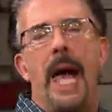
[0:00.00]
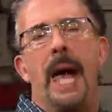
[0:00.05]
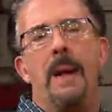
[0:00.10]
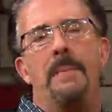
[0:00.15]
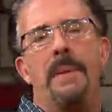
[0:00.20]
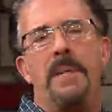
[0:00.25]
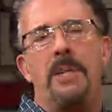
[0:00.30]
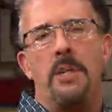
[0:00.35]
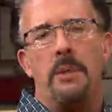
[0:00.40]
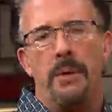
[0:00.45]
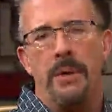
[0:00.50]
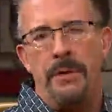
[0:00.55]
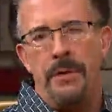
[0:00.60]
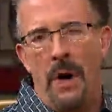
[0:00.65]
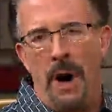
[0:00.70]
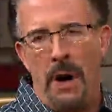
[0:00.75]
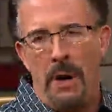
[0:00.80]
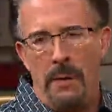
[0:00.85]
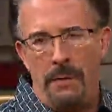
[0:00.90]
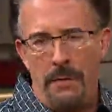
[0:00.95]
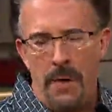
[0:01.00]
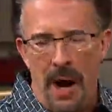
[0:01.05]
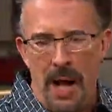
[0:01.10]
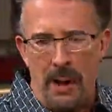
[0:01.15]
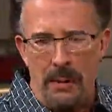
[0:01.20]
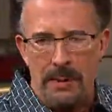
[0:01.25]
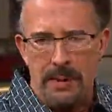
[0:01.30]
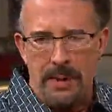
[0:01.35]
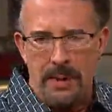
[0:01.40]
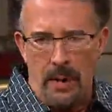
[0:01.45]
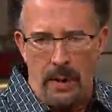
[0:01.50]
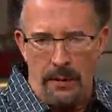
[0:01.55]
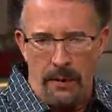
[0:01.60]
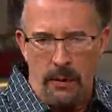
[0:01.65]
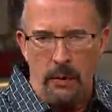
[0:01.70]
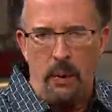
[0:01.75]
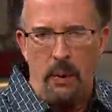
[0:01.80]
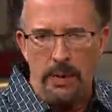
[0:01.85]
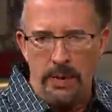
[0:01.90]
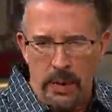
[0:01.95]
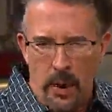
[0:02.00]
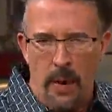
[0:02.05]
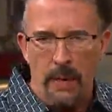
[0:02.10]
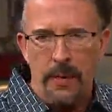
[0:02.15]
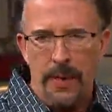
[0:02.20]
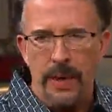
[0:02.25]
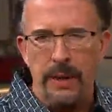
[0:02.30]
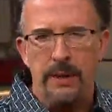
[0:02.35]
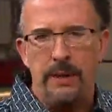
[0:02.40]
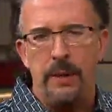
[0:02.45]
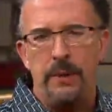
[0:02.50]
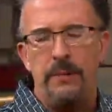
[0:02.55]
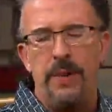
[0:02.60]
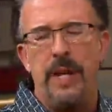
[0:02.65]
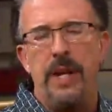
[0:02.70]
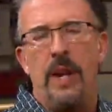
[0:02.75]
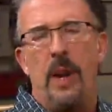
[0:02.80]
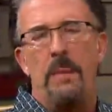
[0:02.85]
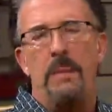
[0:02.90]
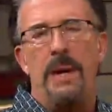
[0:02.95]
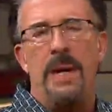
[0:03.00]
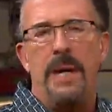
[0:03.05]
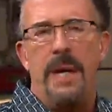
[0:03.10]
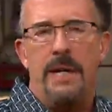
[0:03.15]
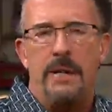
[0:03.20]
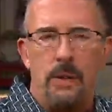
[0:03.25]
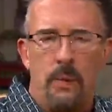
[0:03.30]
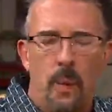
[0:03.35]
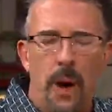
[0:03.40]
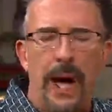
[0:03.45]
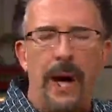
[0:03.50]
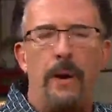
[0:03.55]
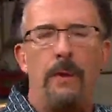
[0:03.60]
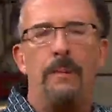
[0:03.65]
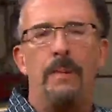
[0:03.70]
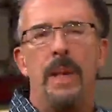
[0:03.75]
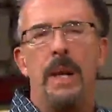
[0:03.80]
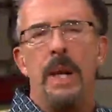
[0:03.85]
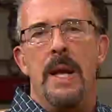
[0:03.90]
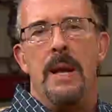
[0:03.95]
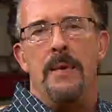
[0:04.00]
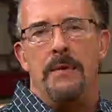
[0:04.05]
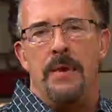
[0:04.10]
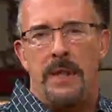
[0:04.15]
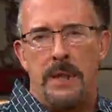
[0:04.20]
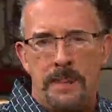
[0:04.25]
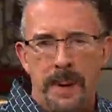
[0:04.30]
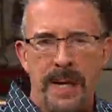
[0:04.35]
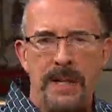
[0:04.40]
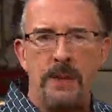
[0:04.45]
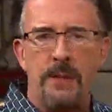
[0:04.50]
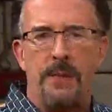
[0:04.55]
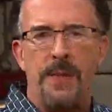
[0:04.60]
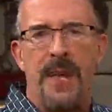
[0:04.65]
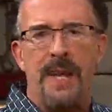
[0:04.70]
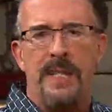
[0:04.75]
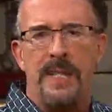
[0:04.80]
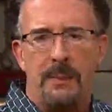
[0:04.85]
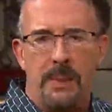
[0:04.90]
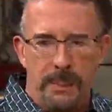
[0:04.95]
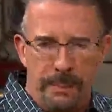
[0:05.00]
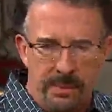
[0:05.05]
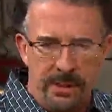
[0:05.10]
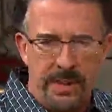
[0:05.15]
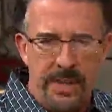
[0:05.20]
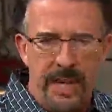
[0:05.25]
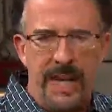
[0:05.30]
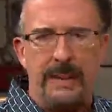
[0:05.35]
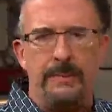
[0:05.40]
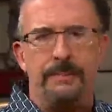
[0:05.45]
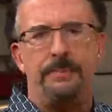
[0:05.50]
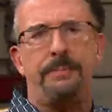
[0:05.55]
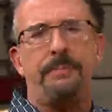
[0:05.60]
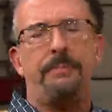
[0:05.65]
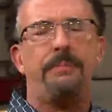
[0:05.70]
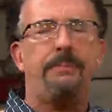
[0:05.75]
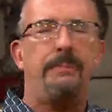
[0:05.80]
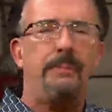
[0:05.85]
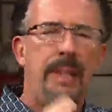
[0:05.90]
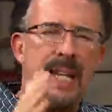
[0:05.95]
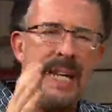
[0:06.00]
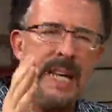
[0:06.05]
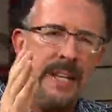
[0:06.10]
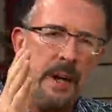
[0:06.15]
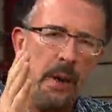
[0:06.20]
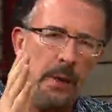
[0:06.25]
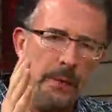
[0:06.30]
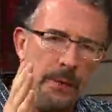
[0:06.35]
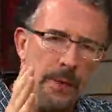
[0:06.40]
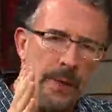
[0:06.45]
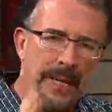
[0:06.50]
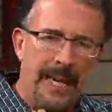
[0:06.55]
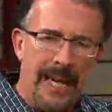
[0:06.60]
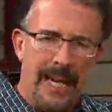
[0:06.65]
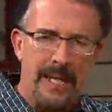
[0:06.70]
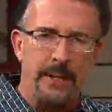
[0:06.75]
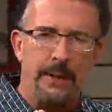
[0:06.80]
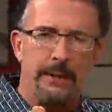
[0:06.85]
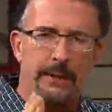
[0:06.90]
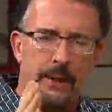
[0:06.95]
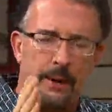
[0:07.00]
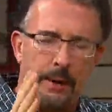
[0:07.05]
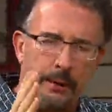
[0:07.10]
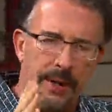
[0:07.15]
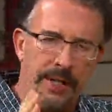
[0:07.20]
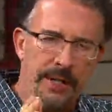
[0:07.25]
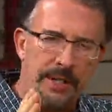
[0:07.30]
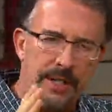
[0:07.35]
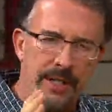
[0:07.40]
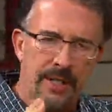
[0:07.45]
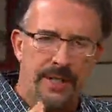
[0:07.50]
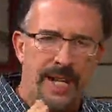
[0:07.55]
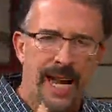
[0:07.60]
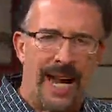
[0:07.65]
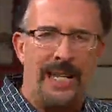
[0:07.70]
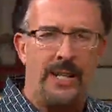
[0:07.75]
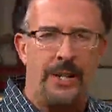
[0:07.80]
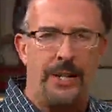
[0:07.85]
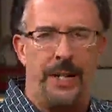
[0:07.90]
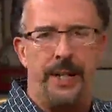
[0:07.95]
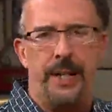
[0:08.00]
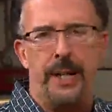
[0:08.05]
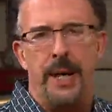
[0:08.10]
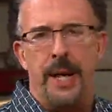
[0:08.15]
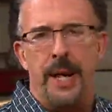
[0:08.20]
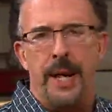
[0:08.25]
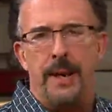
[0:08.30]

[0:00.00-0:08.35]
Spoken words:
and be sure and follow us, of course, on the YouTube video media as well, the special things that we present. And don't forget, your Christian station